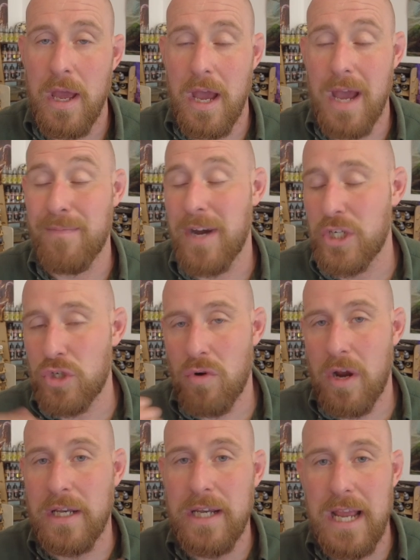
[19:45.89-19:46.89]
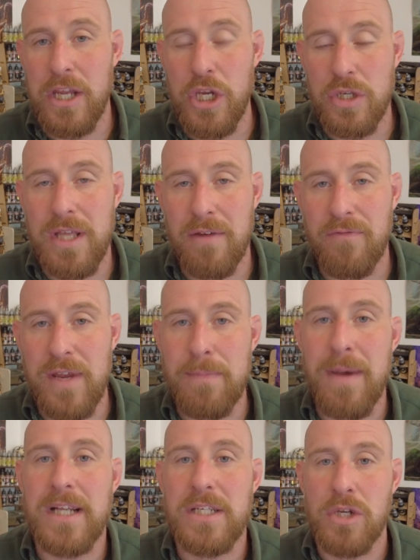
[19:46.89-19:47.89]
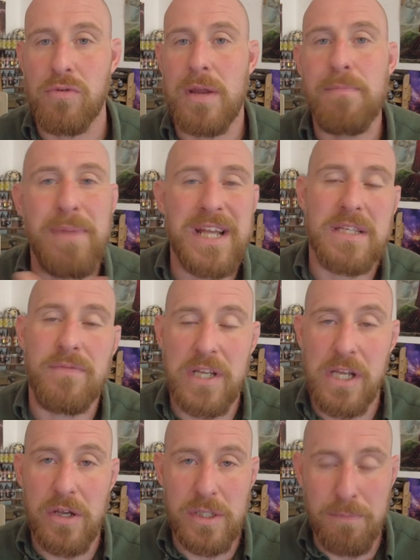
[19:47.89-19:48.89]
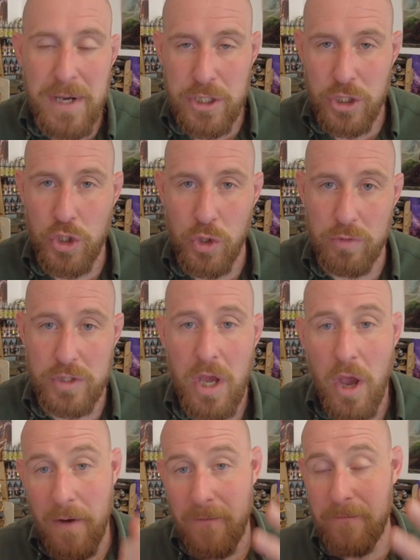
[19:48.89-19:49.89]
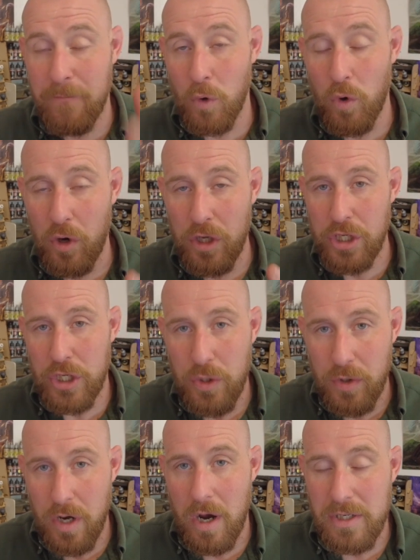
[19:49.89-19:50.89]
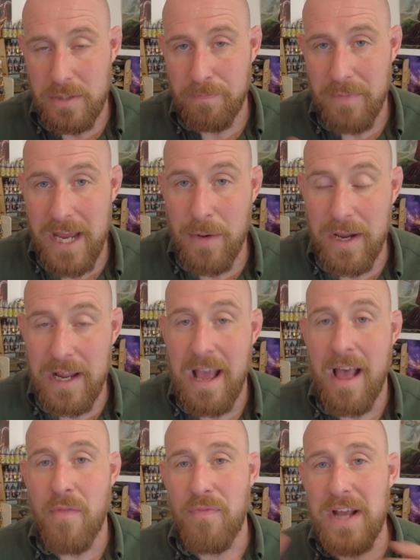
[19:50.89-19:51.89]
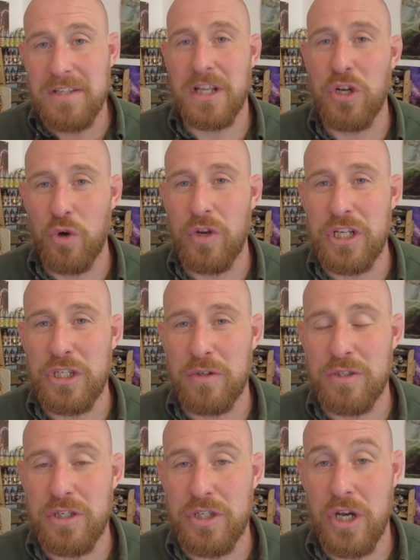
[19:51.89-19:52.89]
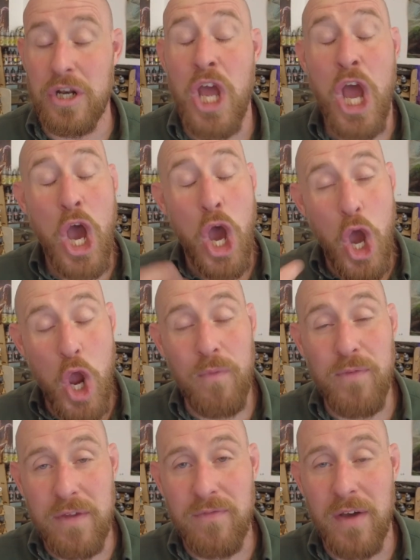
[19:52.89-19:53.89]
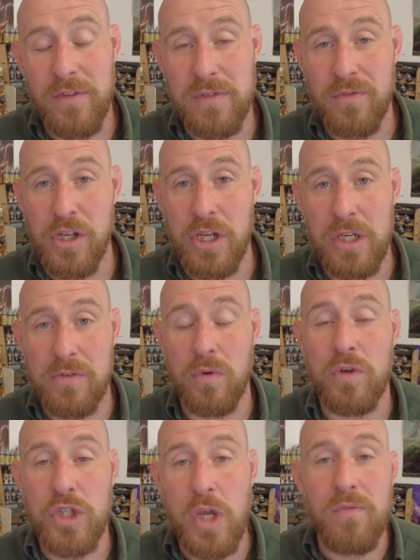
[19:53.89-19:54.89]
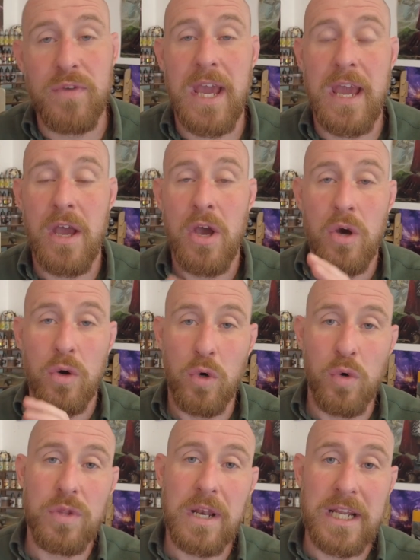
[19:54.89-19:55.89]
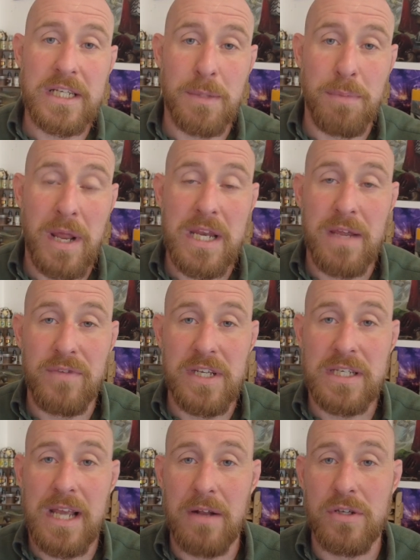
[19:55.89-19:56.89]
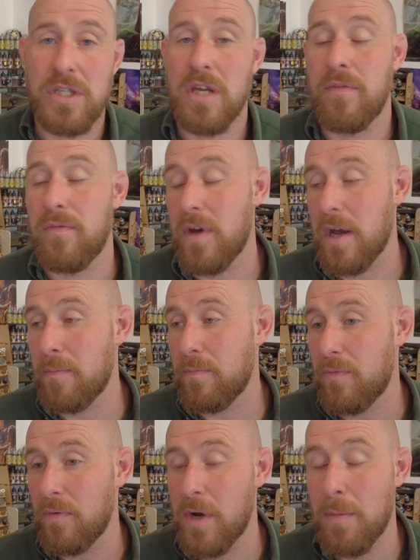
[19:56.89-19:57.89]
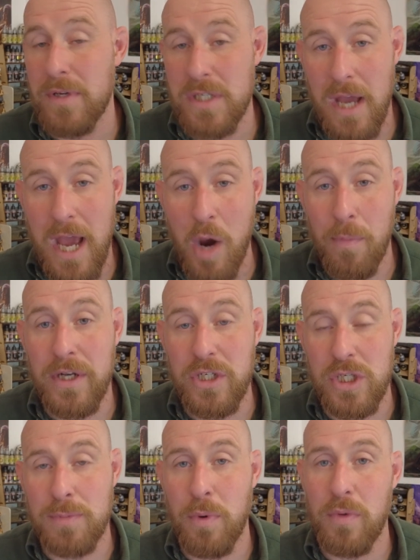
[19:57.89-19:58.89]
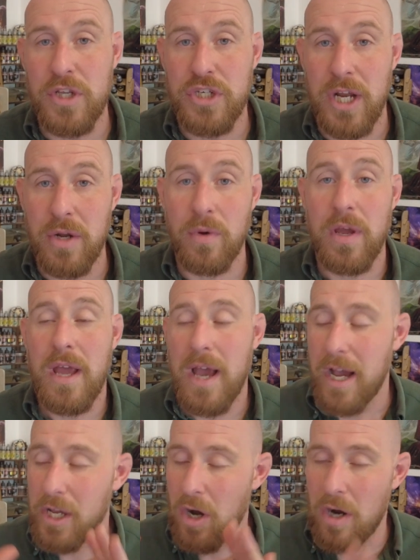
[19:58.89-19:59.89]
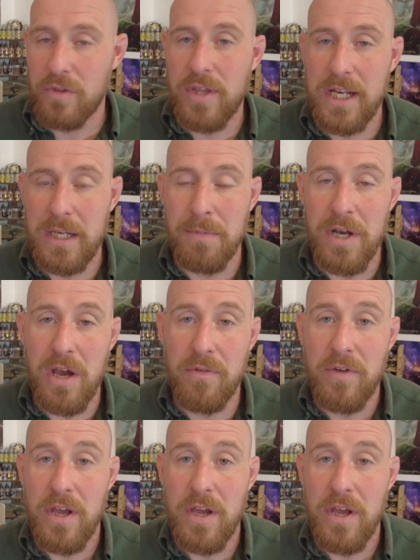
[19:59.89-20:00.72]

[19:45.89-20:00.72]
I try and use that feedback to create better videos and better tutorials for you guys. Anyway, that's the Lord Exultant done. Hopefully you found this video useful. Don't forget all the links to plenty of discounts that have from companies that are helping to support this channel. I can't thank them enough.